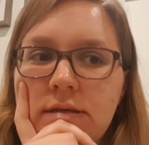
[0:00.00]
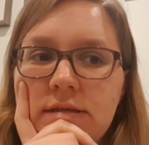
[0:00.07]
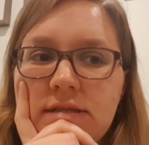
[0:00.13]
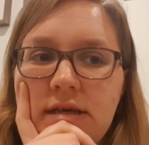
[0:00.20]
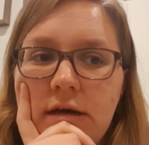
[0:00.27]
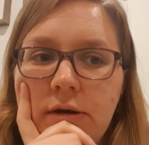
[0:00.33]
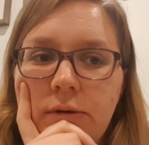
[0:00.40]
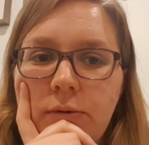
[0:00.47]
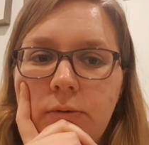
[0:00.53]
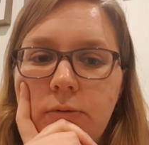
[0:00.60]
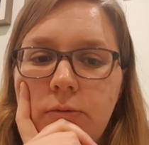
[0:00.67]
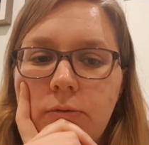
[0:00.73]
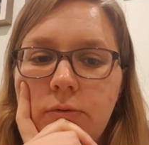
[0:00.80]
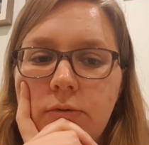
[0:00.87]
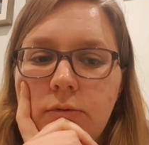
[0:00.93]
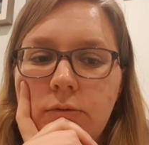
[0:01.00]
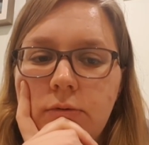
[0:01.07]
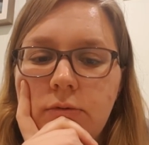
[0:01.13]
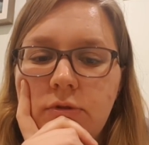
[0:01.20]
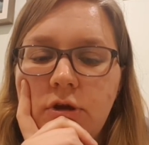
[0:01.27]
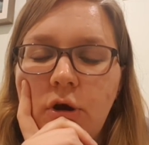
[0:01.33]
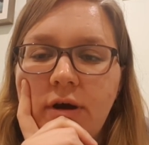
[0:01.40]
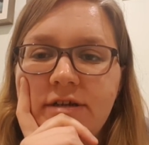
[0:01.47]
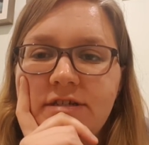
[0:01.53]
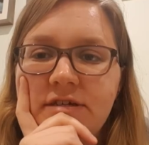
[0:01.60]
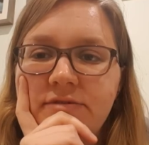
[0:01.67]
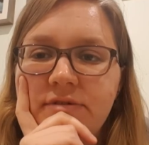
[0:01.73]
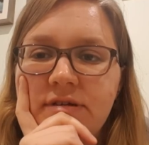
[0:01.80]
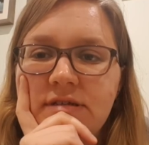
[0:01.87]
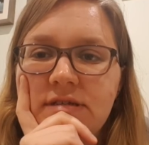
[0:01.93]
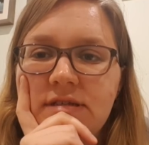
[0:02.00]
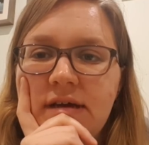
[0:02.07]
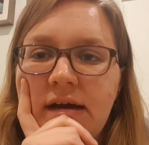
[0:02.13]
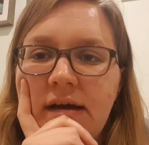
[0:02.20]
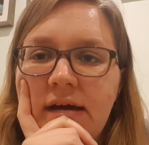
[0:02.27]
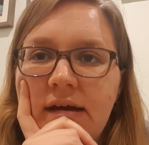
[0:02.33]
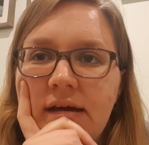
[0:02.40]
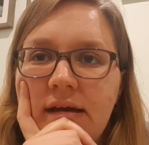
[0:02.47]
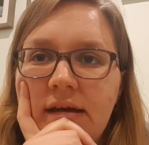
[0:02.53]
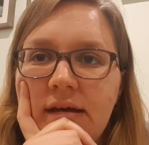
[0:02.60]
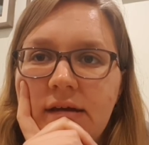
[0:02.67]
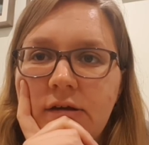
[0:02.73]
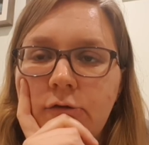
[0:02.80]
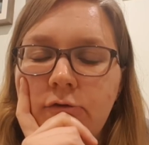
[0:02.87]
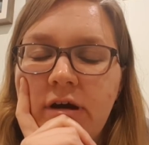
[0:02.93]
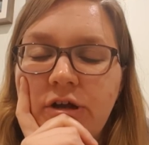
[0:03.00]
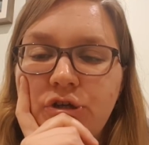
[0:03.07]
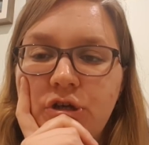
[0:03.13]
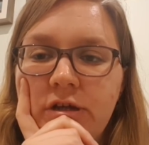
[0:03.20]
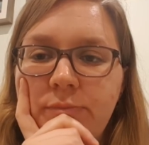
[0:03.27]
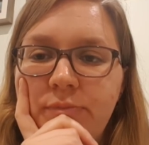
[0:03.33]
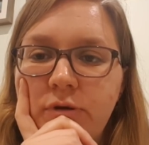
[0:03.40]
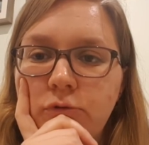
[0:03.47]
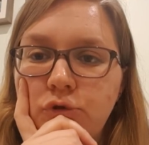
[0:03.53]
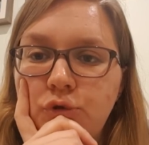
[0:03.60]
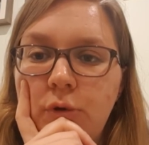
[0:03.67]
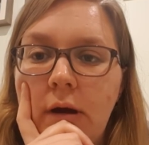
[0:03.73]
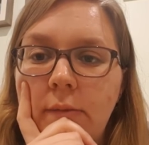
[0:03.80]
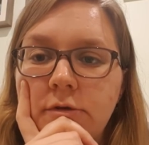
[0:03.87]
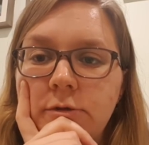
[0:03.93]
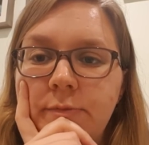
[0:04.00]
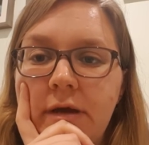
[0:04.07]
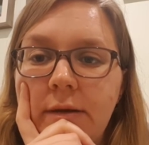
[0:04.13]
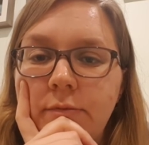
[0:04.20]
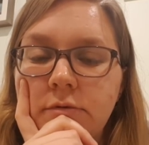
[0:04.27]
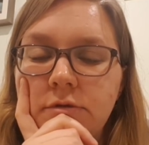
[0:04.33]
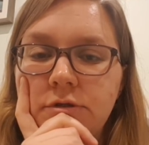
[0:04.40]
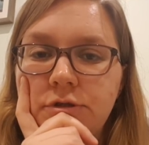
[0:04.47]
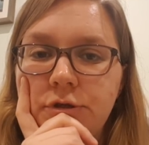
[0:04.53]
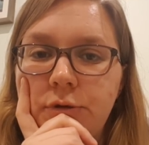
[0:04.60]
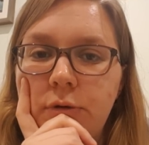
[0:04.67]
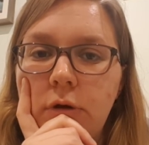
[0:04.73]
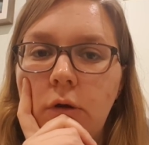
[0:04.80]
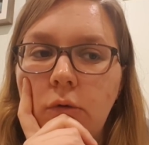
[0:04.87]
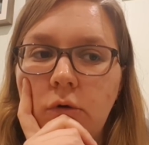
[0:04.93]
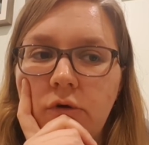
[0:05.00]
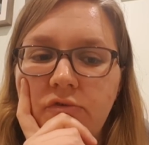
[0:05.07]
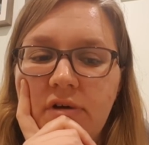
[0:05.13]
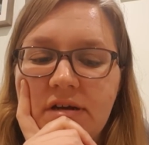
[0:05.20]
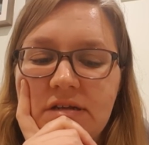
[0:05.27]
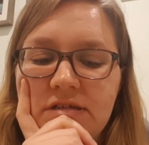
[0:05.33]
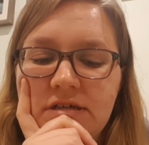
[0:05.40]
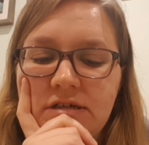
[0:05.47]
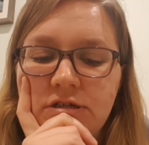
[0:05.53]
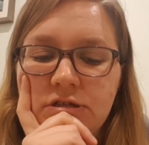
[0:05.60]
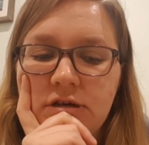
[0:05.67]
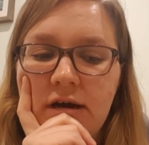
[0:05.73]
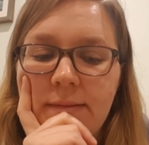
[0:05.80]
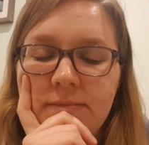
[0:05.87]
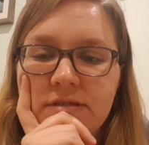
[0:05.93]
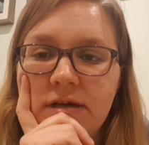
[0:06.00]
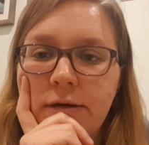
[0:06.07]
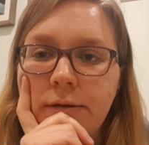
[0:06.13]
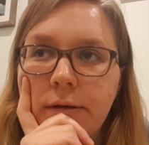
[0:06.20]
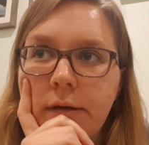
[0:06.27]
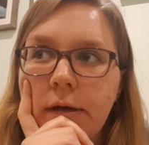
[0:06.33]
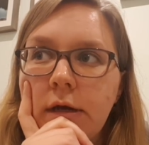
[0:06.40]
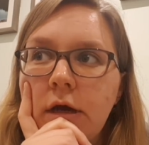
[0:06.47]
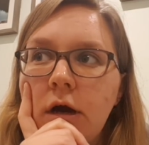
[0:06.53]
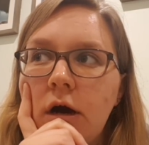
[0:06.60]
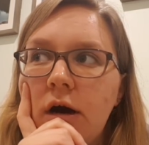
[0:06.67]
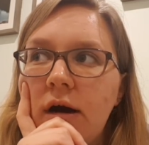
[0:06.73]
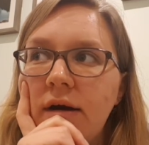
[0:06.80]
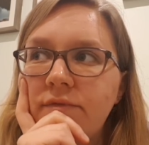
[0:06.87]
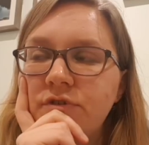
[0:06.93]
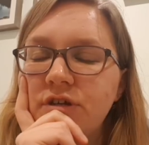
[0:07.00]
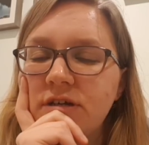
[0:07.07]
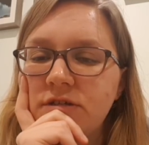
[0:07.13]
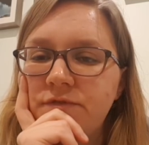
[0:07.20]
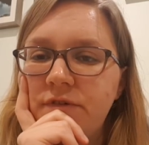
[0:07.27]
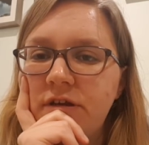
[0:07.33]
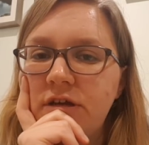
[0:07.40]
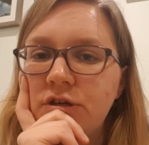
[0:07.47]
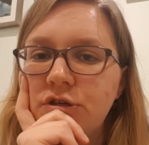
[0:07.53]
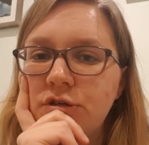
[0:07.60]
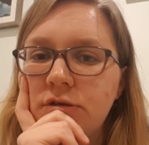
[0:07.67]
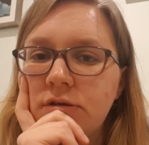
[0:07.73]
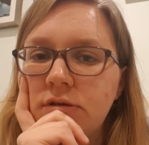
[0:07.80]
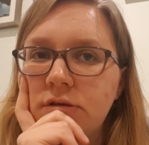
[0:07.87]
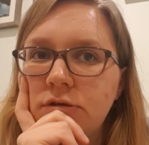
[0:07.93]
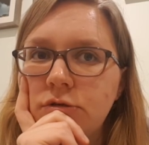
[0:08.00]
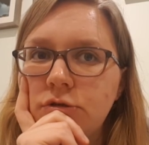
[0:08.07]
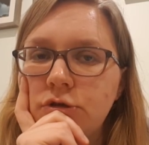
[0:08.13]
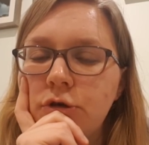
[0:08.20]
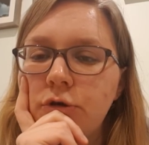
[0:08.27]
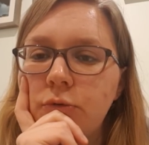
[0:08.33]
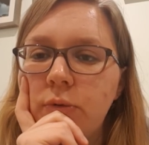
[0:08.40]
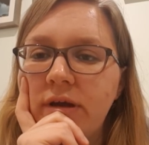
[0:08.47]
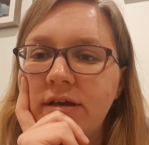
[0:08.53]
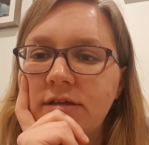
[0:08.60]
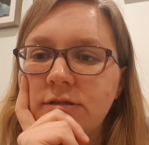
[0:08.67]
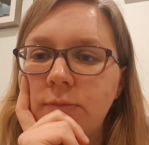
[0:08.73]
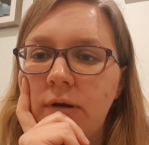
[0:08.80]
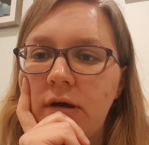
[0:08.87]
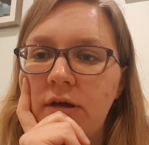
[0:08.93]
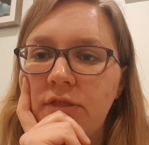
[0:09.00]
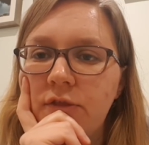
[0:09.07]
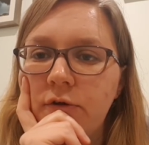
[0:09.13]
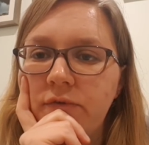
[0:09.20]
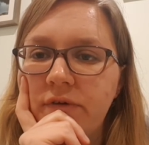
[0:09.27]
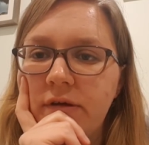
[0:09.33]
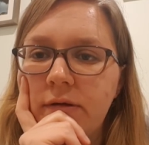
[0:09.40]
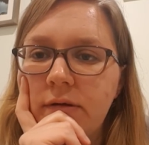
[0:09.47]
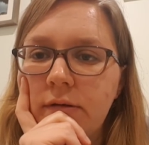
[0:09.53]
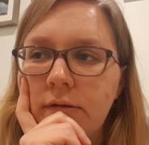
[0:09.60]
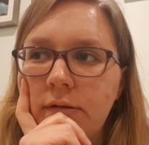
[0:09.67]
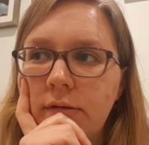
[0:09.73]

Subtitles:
So the idea is that it gradually builds you up to be able to do longer runs each time. So I have just finished 2 weeks worth of it.